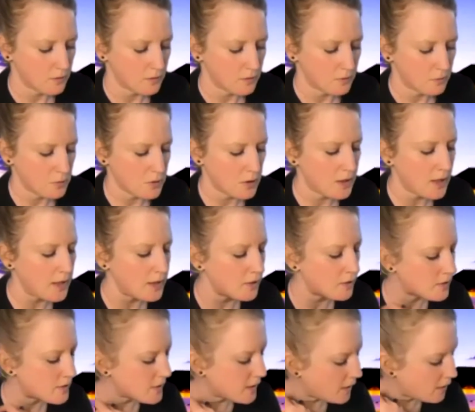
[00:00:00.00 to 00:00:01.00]
But let
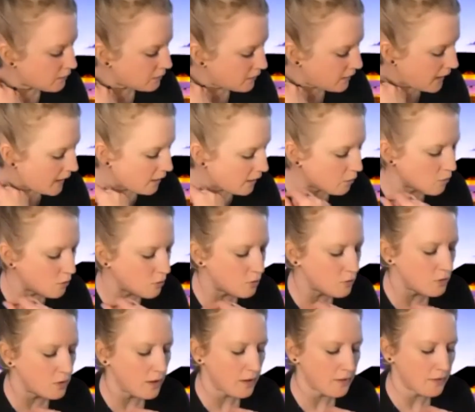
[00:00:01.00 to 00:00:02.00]
yourself let
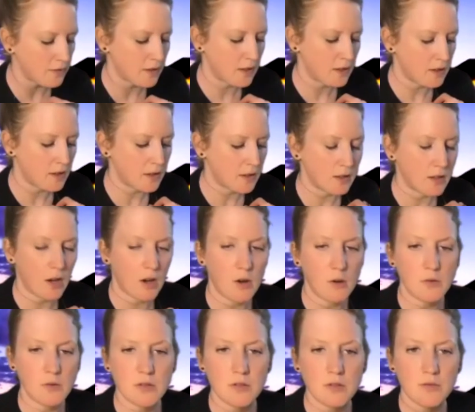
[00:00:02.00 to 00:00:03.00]
all that thinking
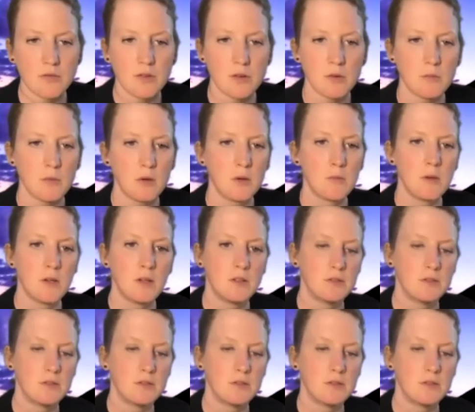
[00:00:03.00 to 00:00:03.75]
go just for a moment.